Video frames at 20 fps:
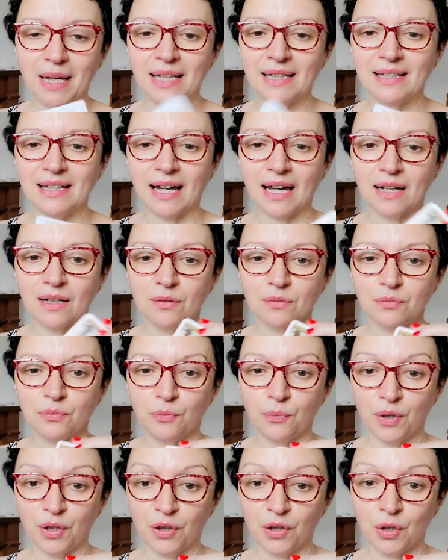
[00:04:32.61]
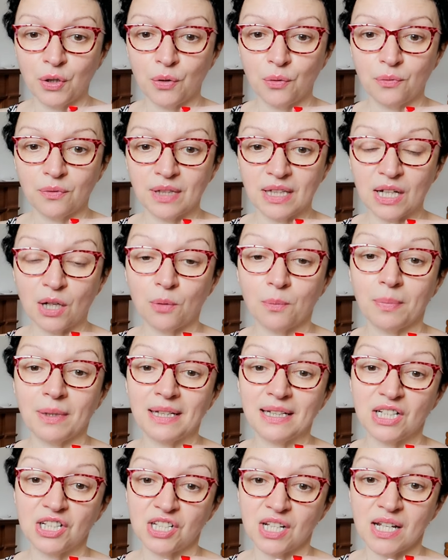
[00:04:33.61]
and now with you, they
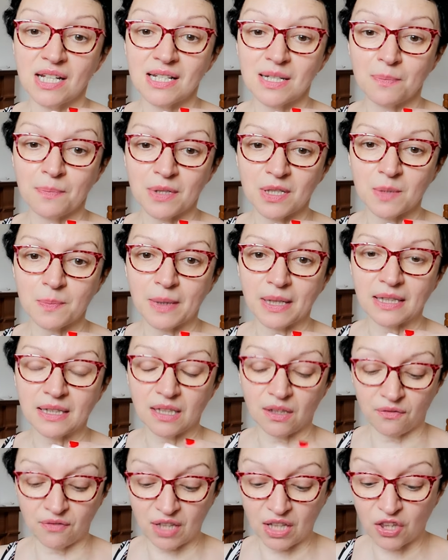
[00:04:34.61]
completely change their perspective.